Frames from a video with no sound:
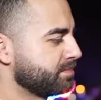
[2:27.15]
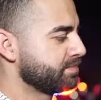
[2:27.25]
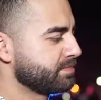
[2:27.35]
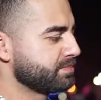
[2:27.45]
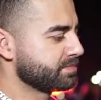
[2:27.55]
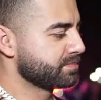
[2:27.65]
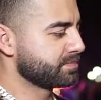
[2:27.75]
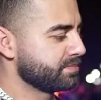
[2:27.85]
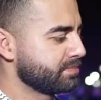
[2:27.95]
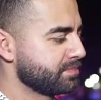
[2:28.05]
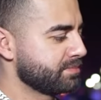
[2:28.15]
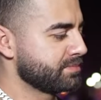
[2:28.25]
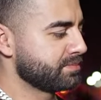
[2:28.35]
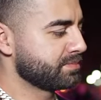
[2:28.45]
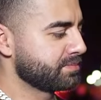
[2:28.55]

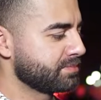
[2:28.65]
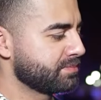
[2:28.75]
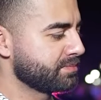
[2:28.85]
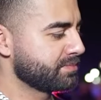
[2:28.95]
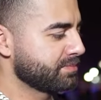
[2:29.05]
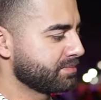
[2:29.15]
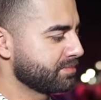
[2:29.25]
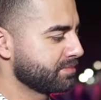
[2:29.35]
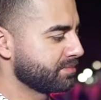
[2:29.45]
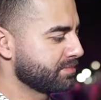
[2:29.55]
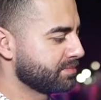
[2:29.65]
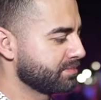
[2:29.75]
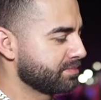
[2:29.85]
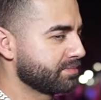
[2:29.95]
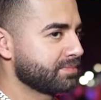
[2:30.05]
No words are spoken by the person on screen.